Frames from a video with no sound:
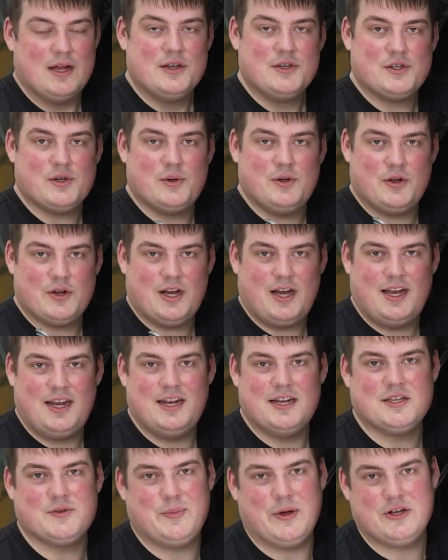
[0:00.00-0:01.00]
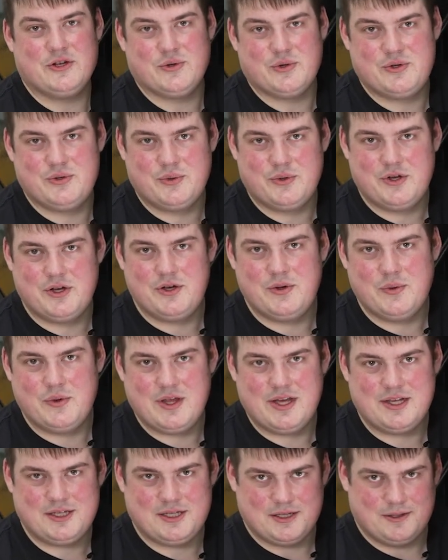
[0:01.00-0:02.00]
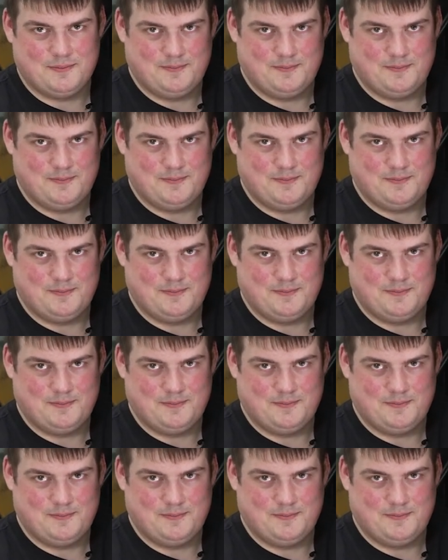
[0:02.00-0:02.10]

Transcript: So you're going to need a special tool to do this.